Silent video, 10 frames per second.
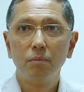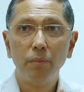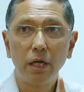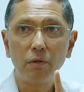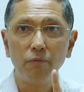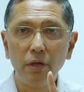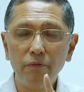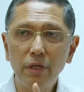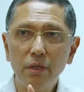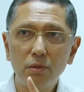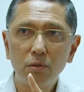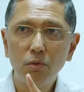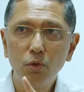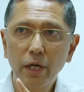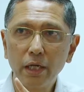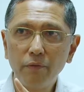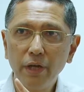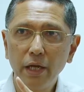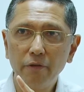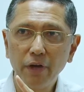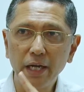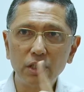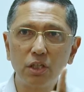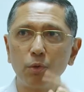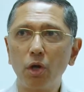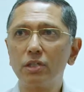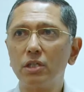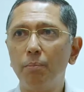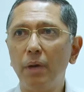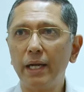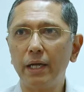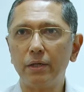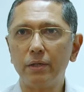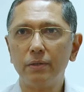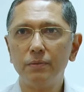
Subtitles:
But when we look at the way financial products are marketed,